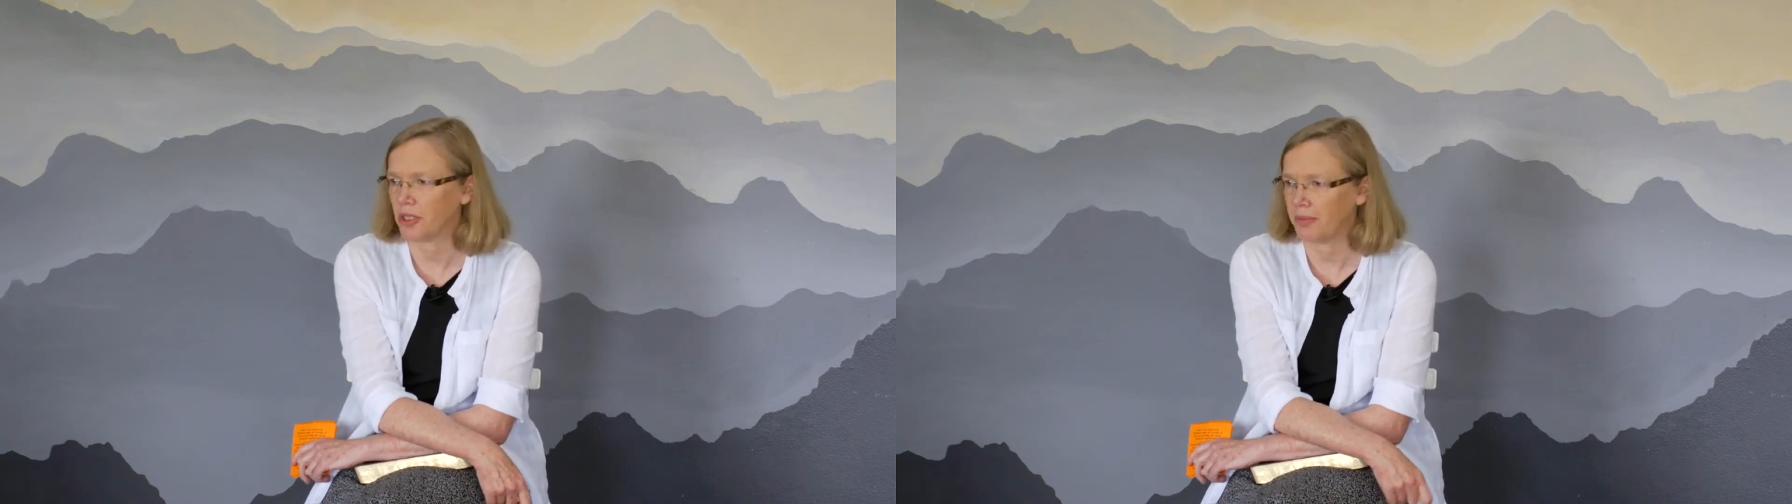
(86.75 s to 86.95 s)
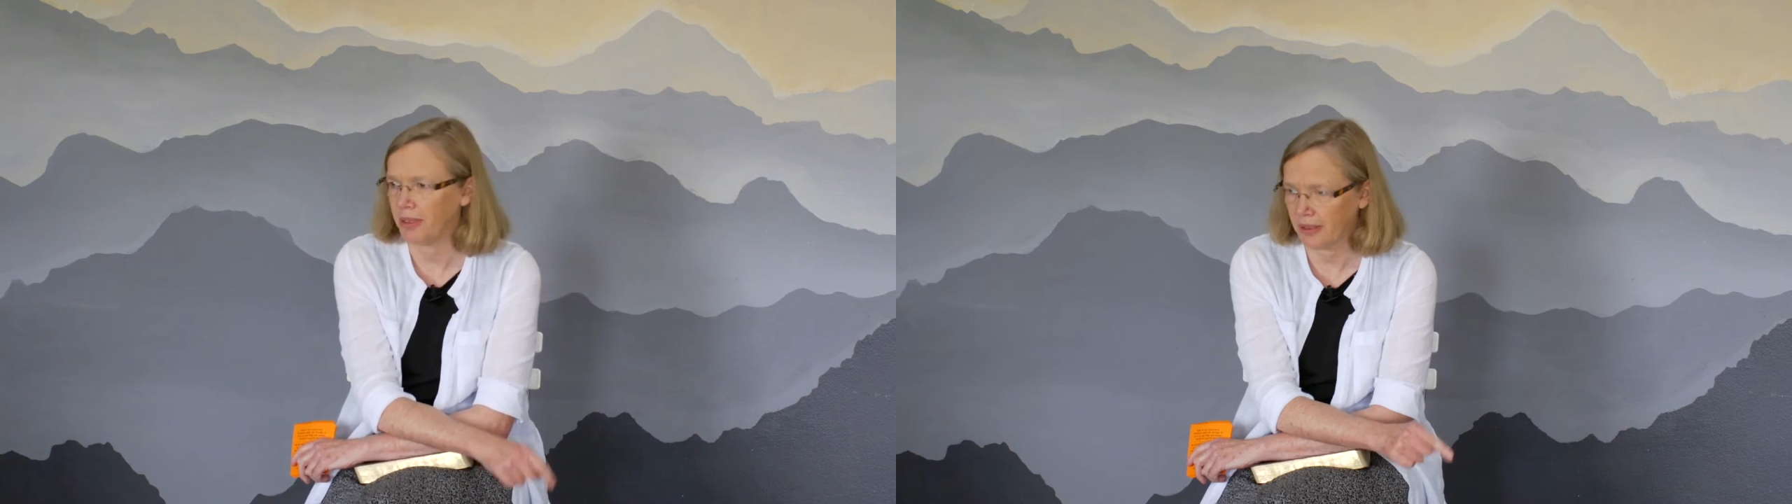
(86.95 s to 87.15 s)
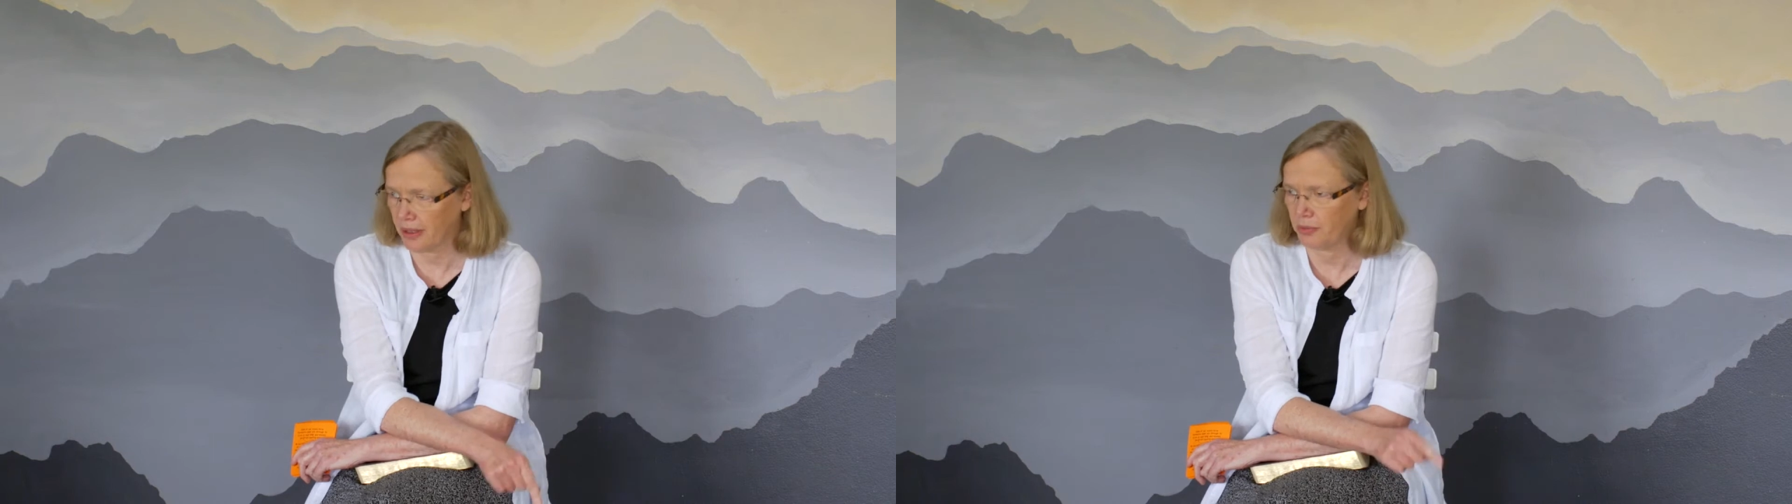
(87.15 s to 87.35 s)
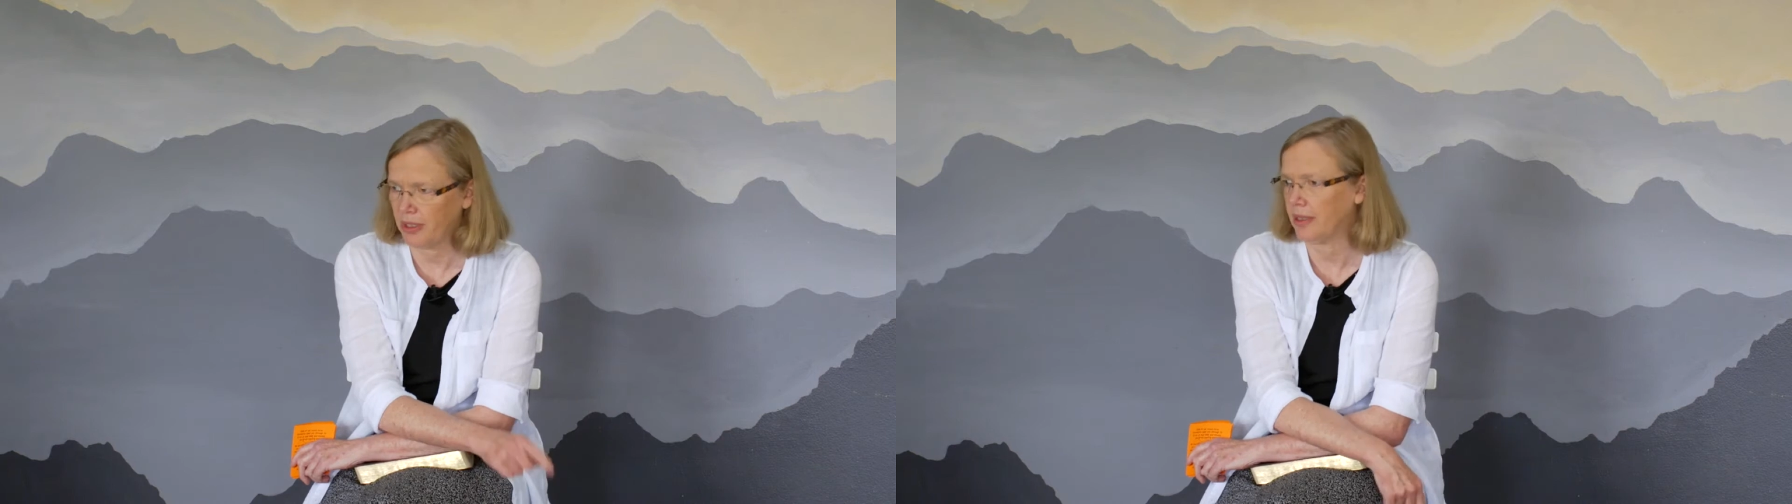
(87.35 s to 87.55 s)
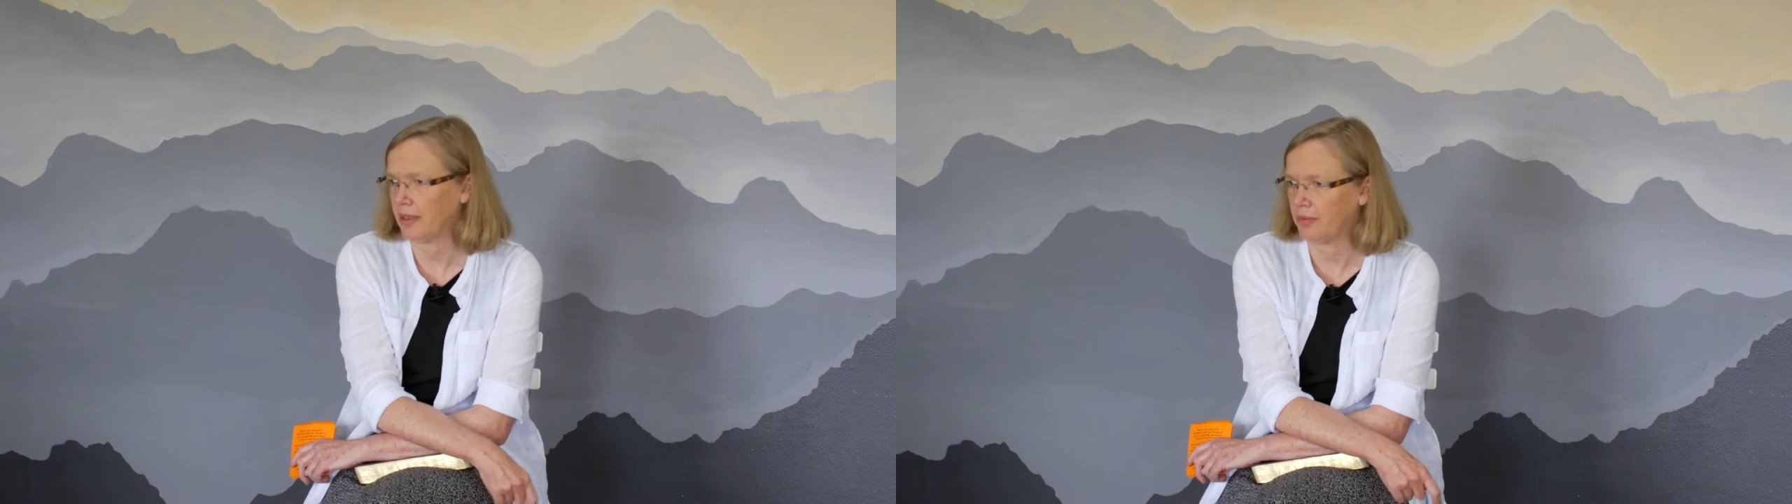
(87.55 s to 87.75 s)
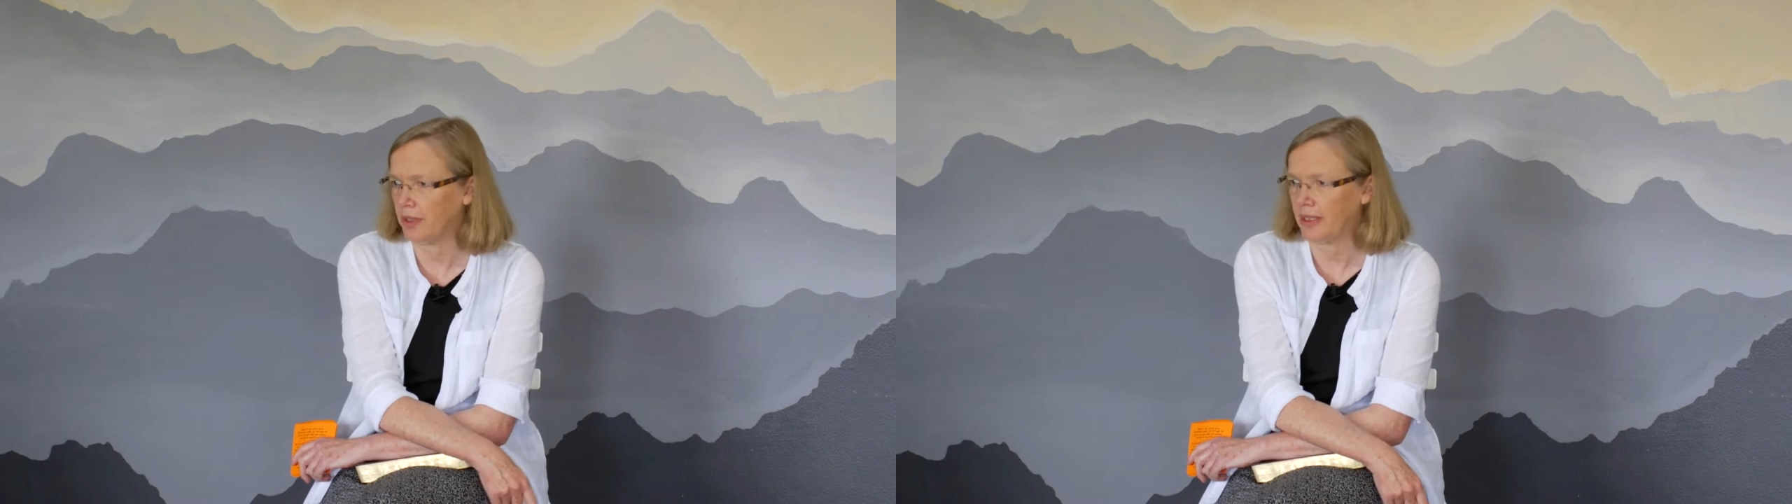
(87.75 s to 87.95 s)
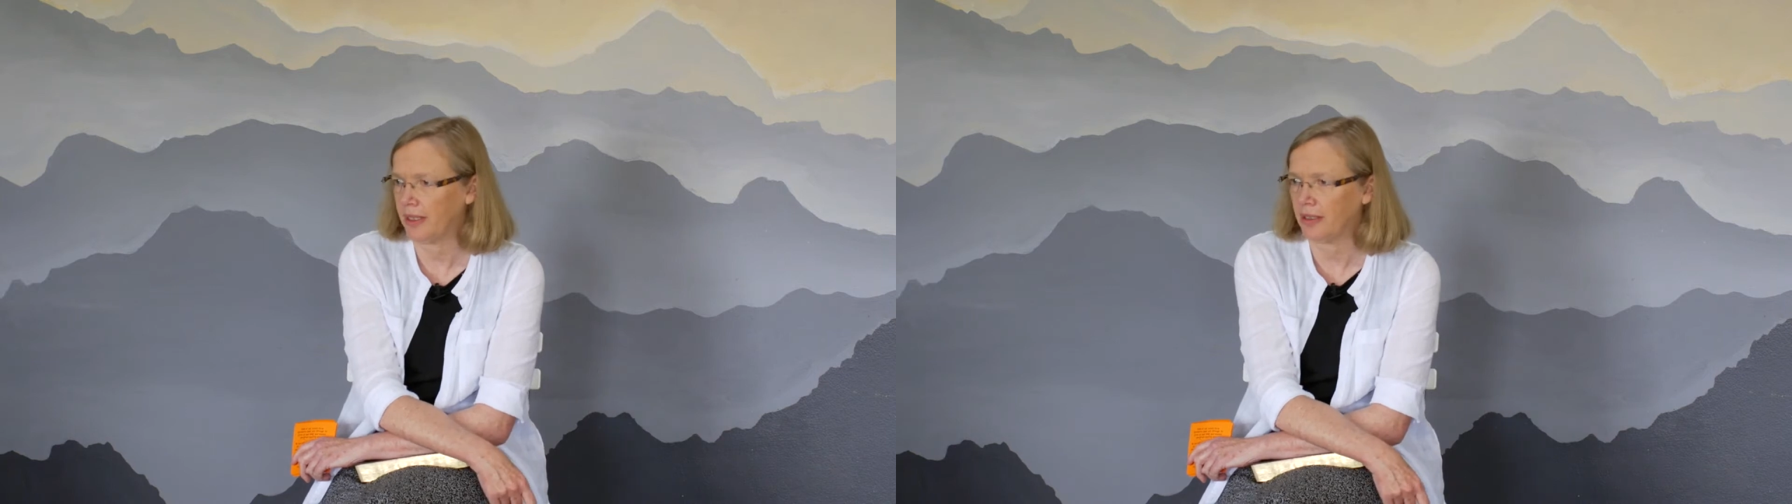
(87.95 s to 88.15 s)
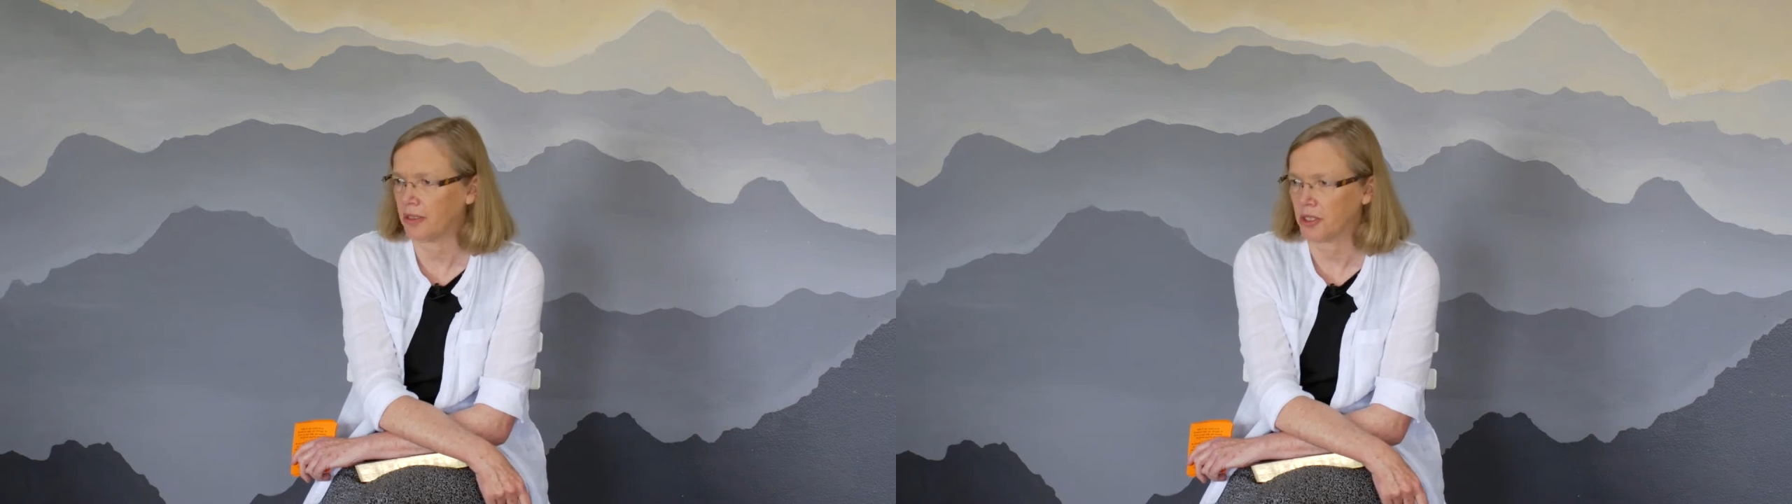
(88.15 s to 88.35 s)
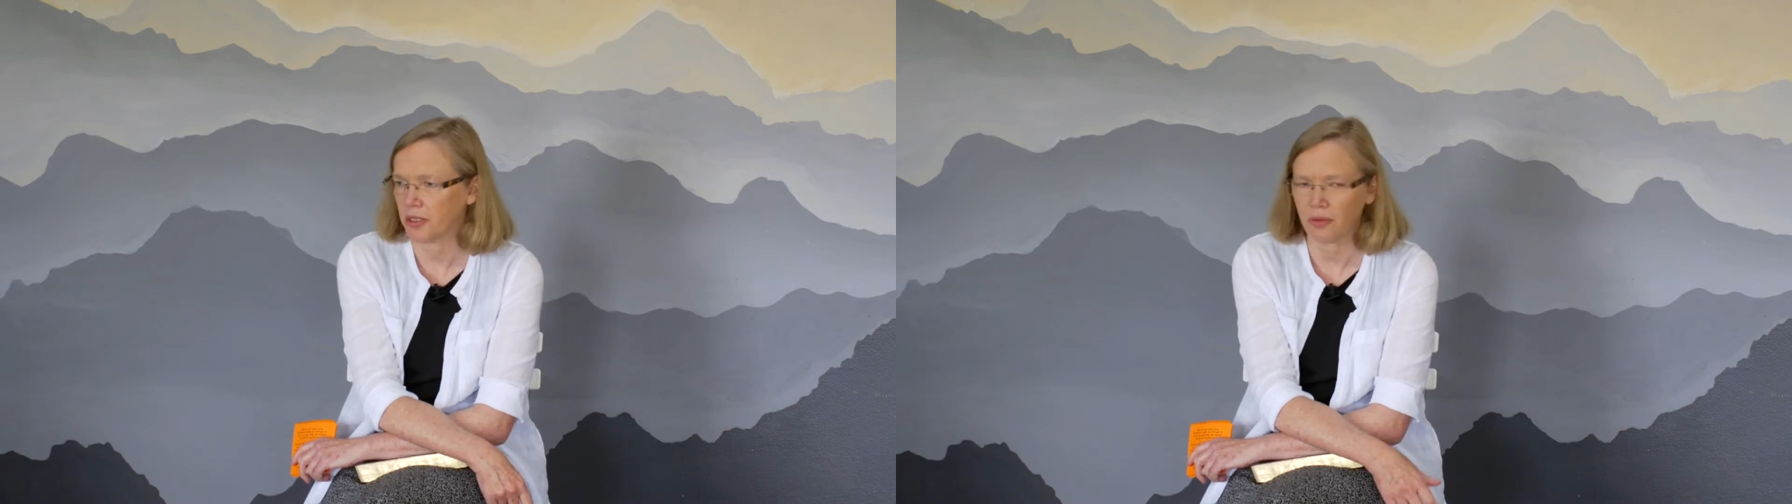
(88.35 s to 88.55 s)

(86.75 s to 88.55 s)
I mean, read in English.